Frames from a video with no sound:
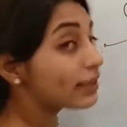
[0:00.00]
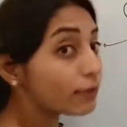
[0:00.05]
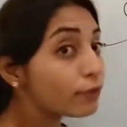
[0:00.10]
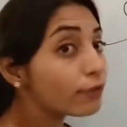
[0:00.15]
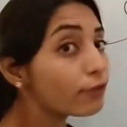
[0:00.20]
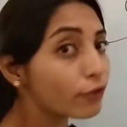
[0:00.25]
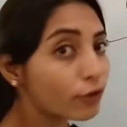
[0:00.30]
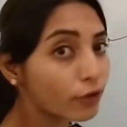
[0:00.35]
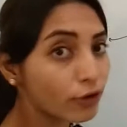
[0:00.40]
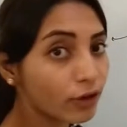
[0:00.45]

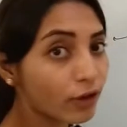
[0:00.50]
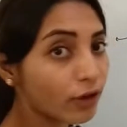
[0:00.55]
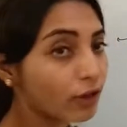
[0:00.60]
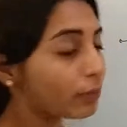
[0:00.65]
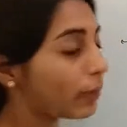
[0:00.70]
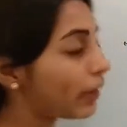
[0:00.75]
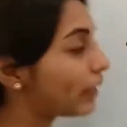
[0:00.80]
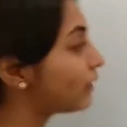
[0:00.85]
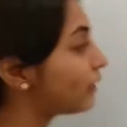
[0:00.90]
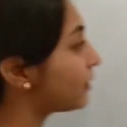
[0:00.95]
4
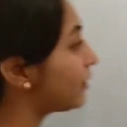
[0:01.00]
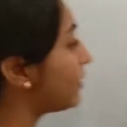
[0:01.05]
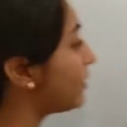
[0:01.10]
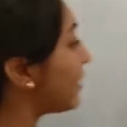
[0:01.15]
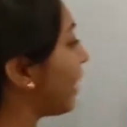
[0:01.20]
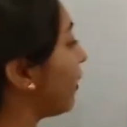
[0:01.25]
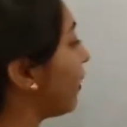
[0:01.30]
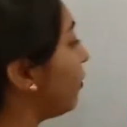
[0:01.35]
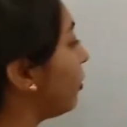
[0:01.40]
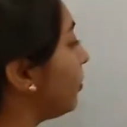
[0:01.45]
orbitals,
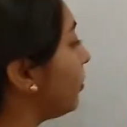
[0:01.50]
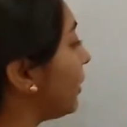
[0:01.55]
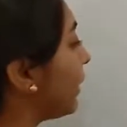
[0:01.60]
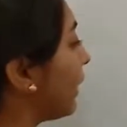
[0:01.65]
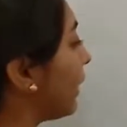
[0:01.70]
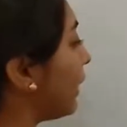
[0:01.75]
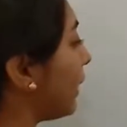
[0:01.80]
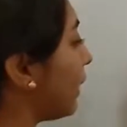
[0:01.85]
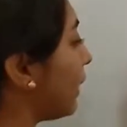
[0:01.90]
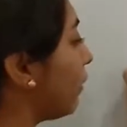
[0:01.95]
I will be
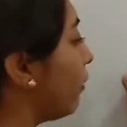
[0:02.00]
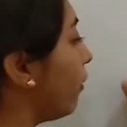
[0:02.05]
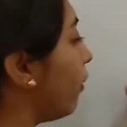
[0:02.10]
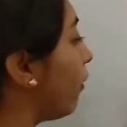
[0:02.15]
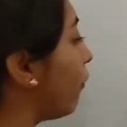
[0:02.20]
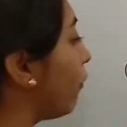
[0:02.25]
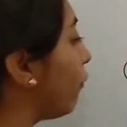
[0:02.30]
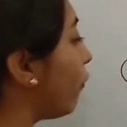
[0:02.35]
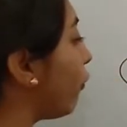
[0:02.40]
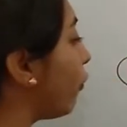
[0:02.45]
getting
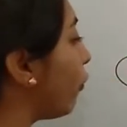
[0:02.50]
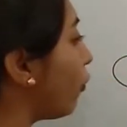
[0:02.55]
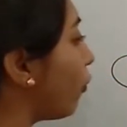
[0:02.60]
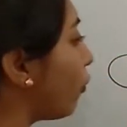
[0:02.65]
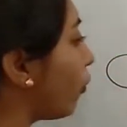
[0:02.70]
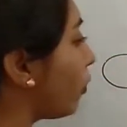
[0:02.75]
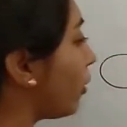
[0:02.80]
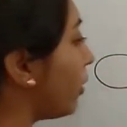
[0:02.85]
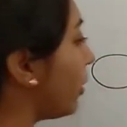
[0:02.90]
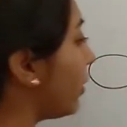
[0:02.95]
4